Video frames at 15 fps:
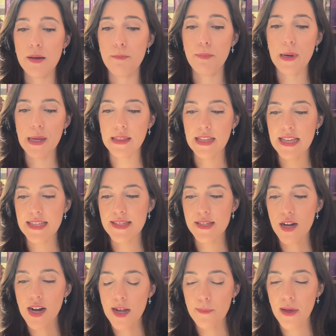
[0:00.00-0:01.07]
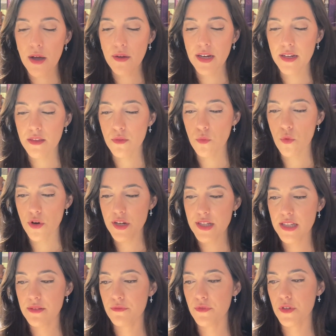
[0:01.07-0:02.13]
But let's talk about Edith
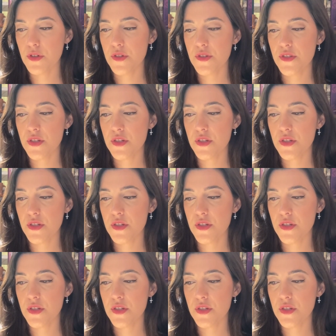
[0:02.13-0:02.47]
Wharton first.